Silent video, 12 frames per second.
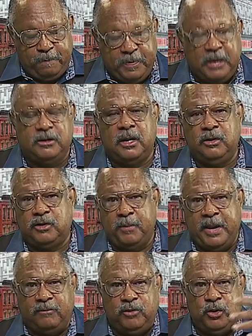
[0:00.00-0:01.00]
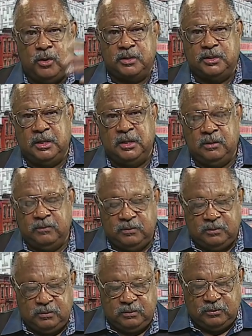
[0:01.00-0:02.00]
He's, he was the mayor of New York City,
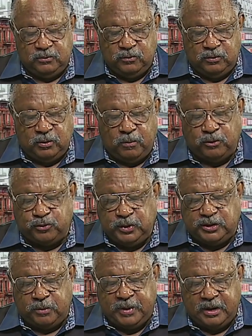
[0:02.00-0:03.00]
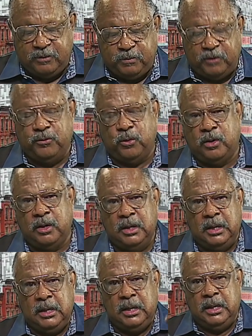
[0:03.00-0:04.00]
the most recent mayor before
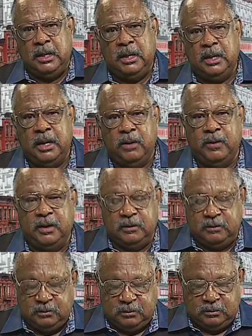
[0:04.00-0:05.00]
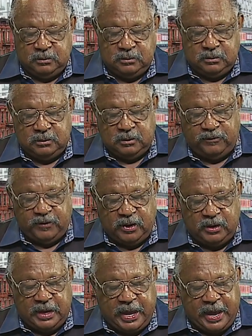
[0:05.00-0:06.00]
Eric, the
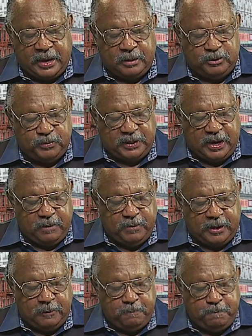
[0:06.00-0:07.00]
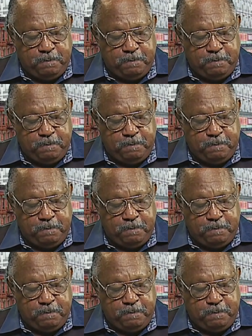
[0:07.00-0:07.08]
failure Adams, became mayor.